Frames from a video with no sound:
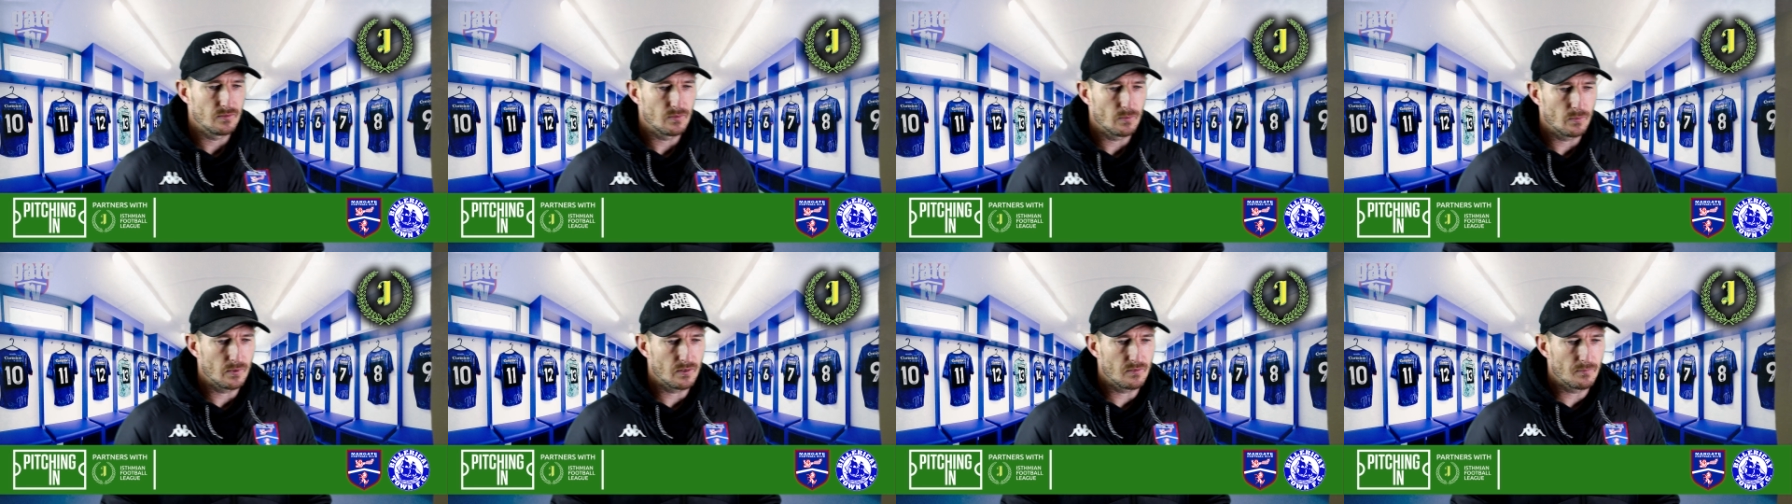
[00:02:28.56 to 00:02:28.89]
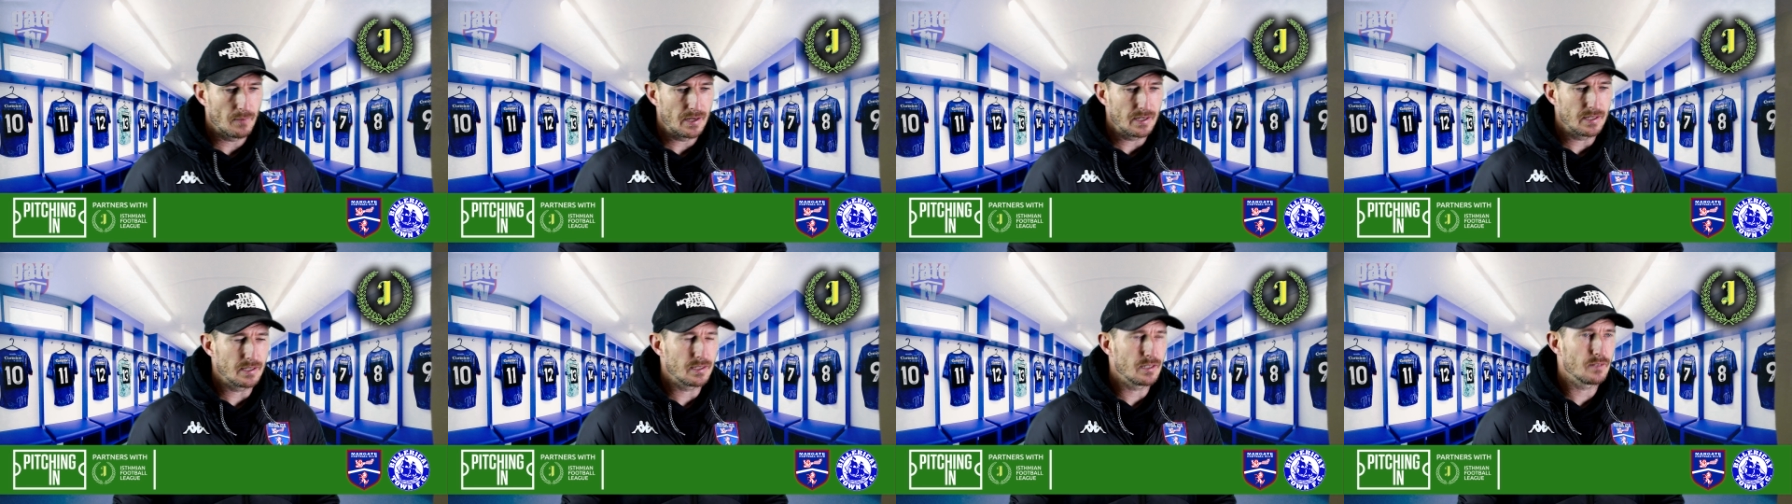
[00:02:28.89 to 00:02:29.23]
We've
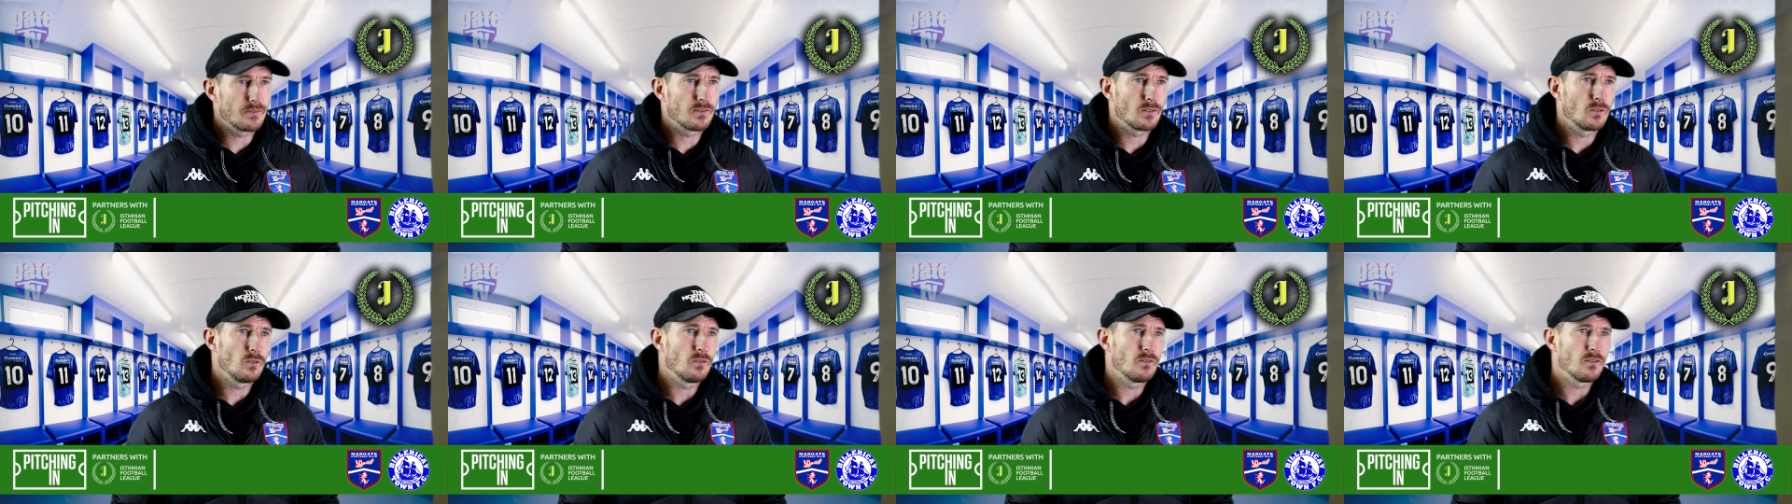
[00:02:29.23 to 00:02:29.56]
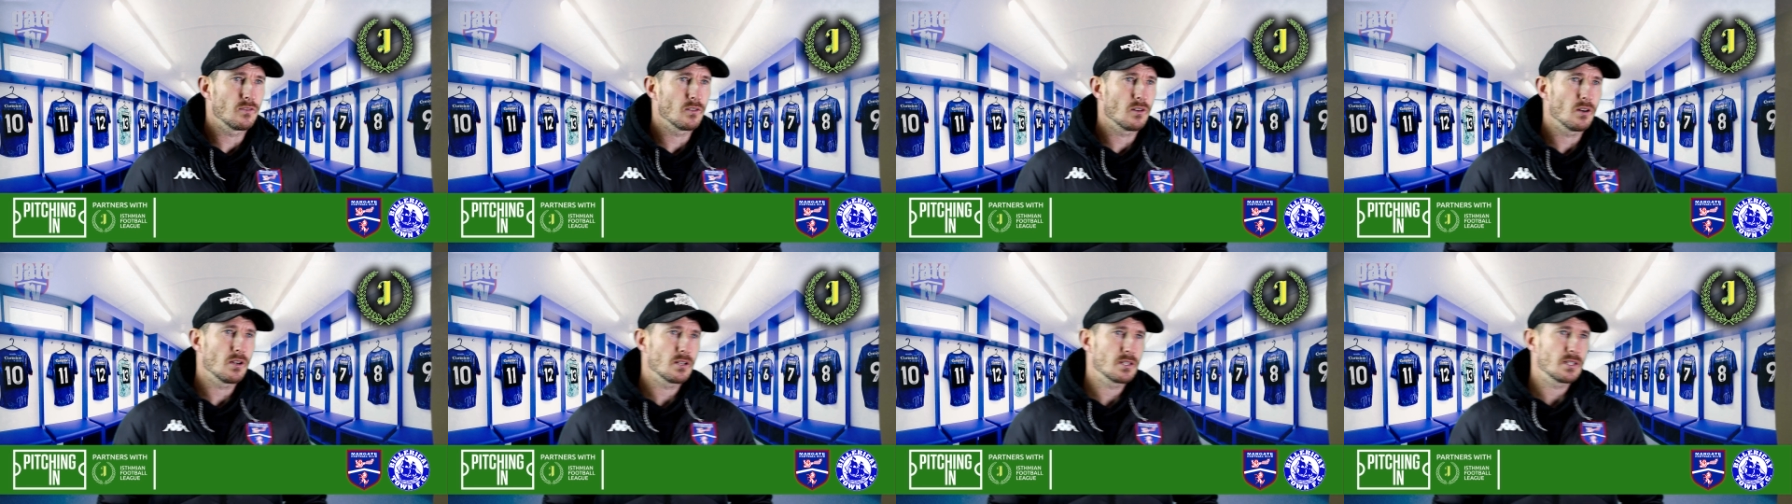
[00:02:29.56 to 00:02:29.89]
made it difficult
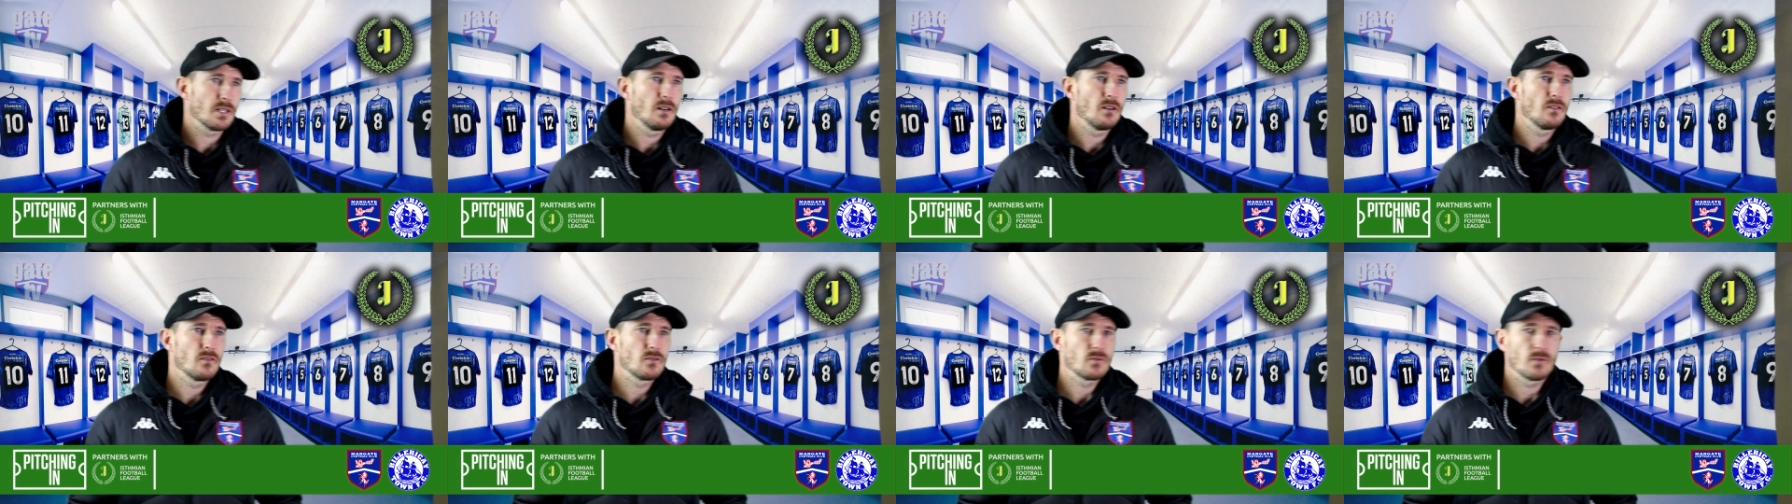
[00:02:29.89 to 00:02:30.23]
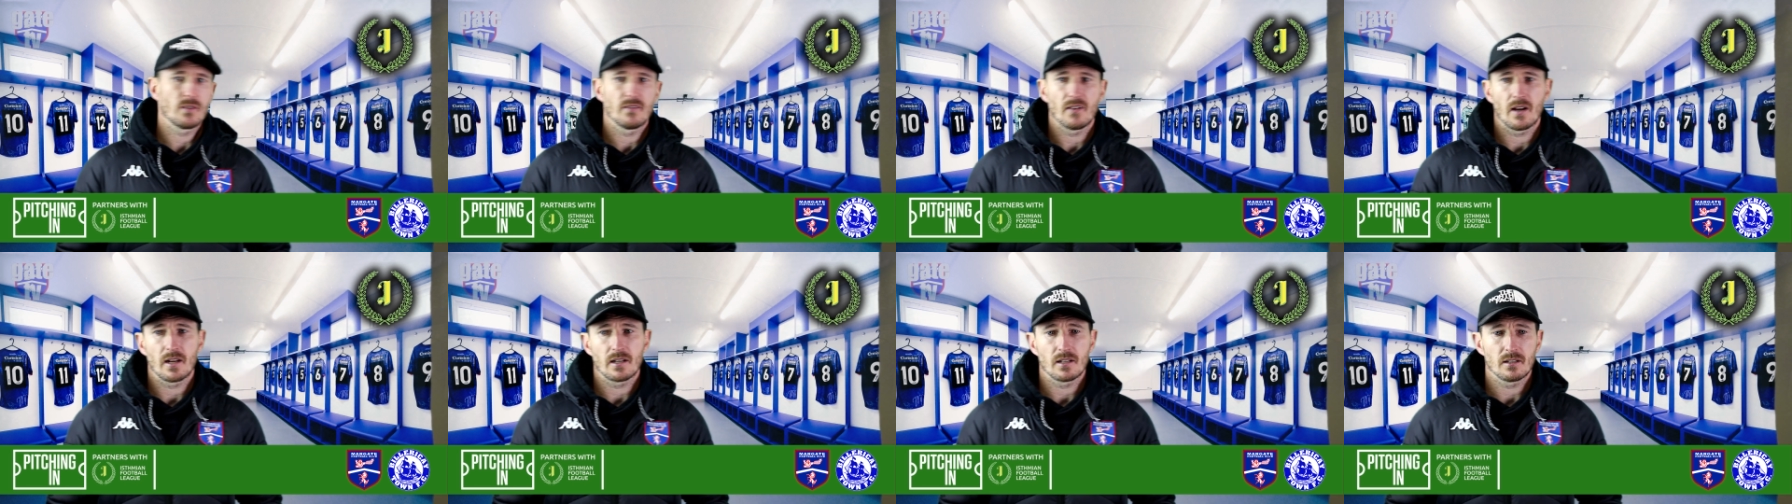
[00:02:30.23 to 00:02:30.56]
for ourselves.
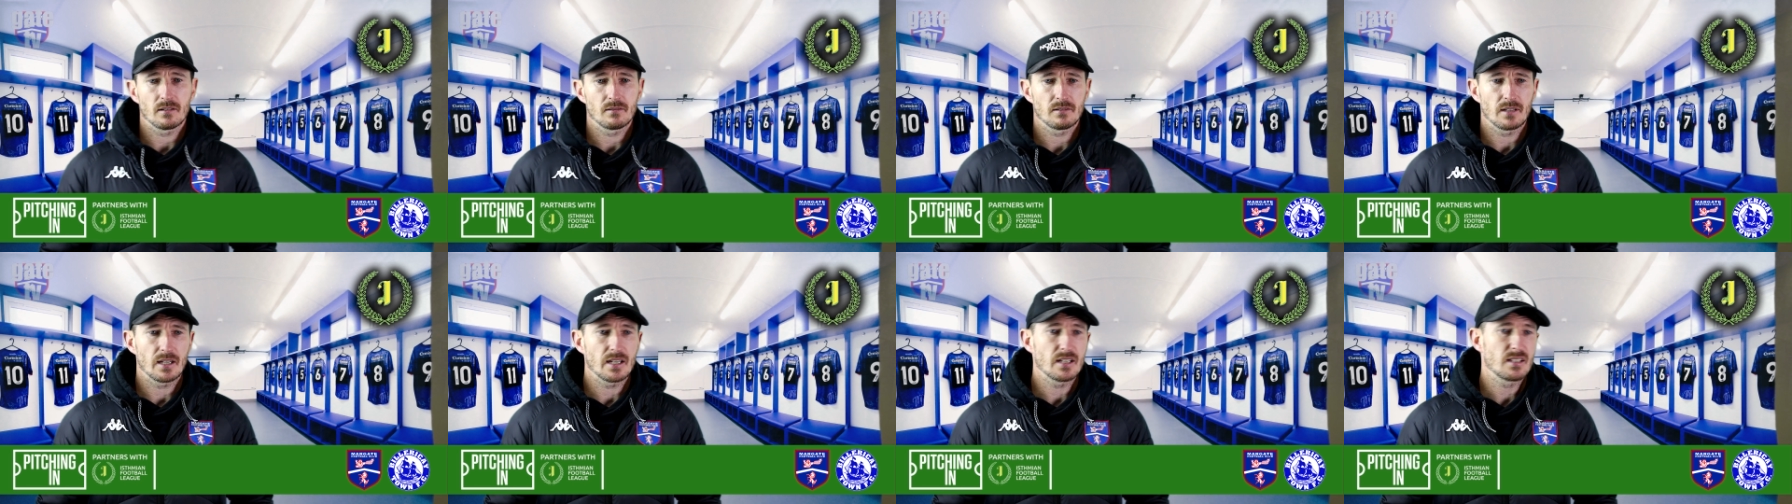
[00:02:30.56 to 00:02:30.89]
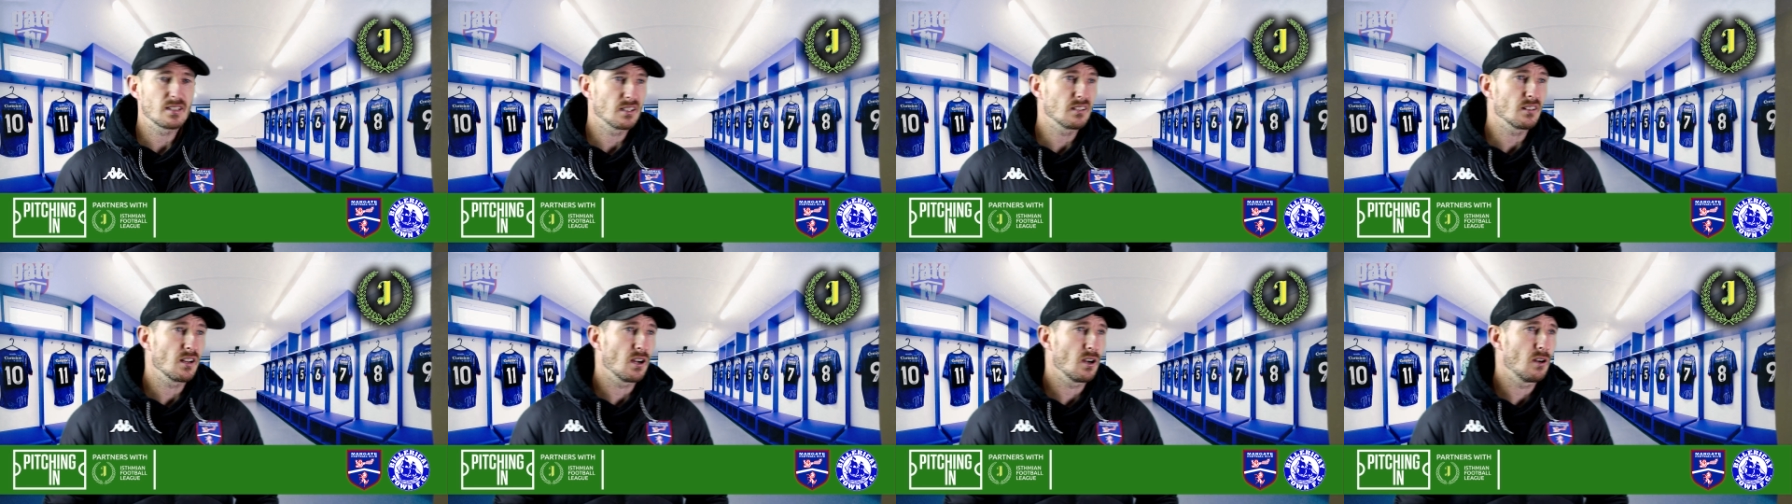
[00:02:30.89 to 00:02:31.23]
We've had a
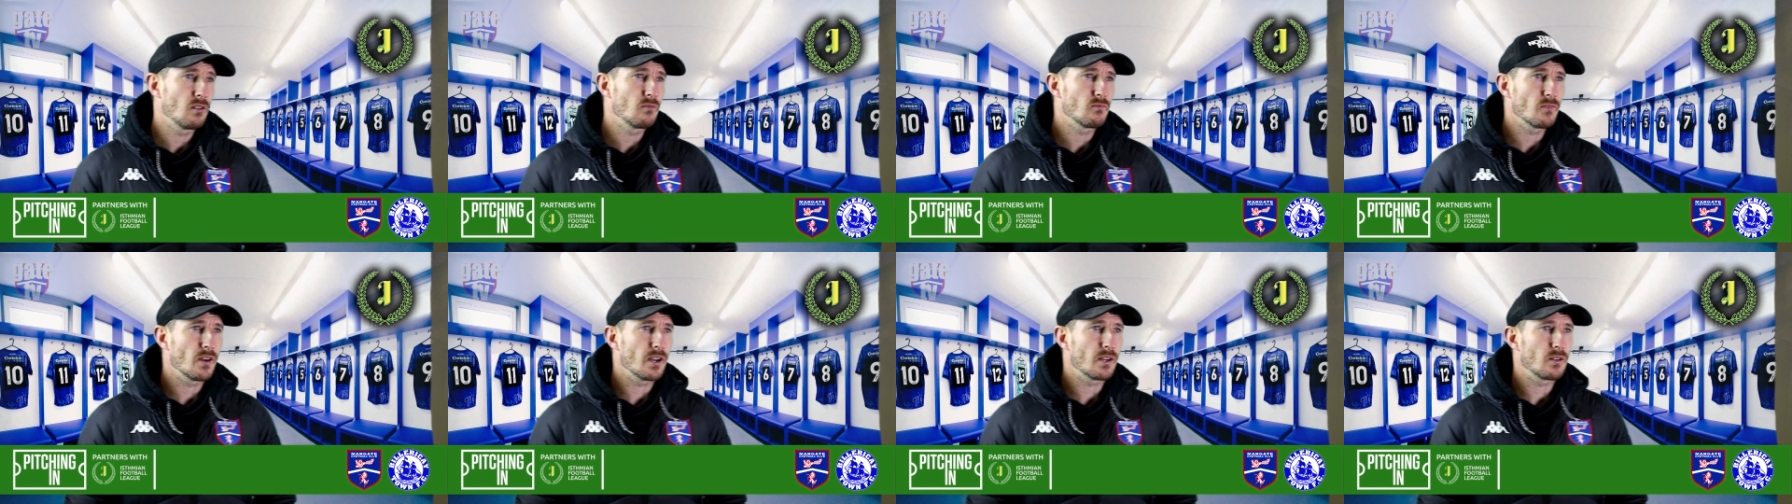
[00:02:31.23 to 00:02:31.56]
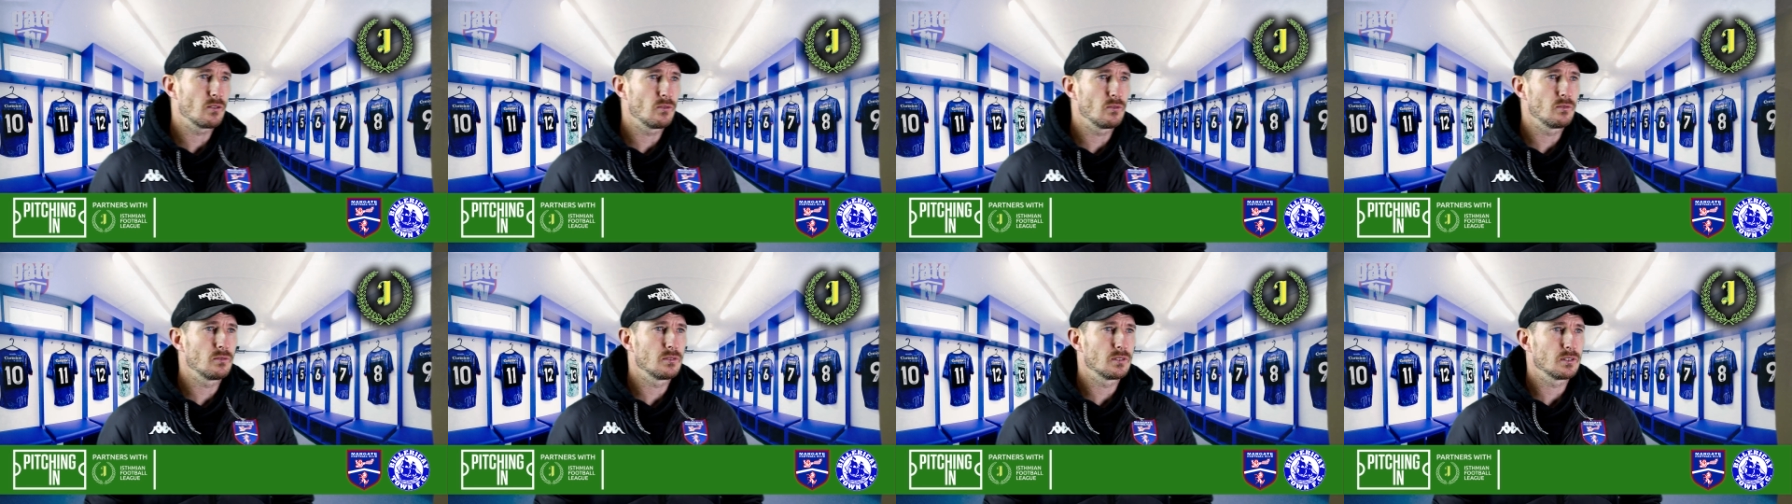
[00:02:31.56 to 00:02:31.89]
decent home
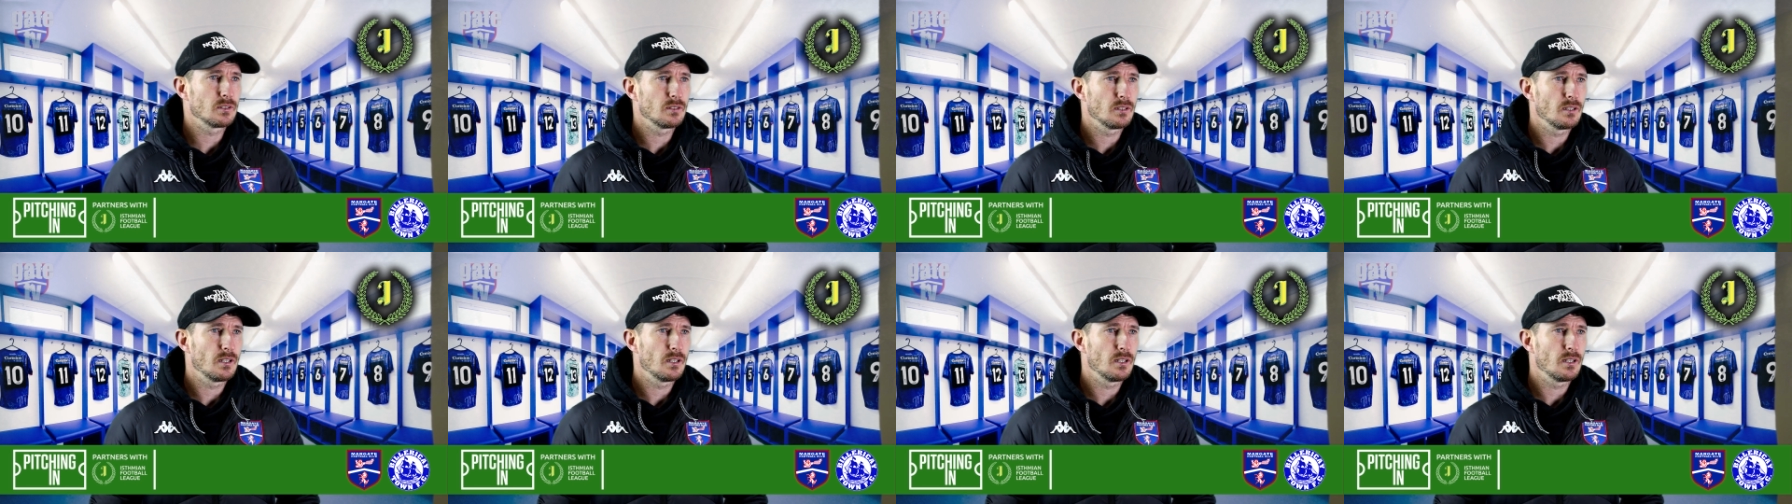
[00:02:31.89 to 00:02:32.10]
record